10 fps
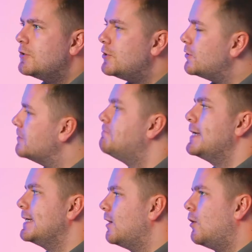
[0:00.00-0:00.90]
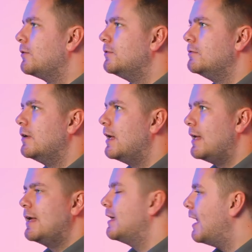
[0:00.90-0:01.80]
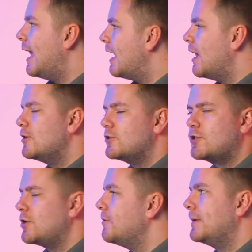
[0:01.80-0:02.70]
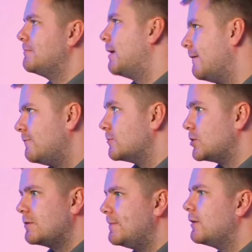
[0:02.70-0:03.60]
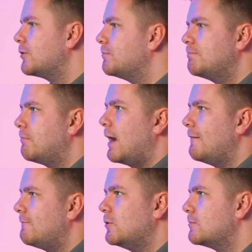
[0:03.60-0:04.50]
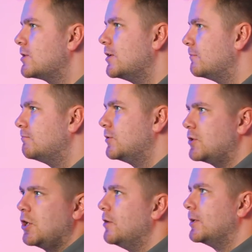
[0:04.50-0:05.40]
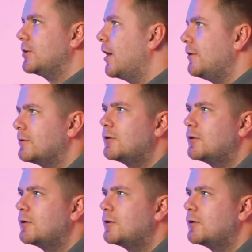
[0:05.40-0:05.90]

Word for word: you could be on so many platforms. You could be on the platforms that come and go,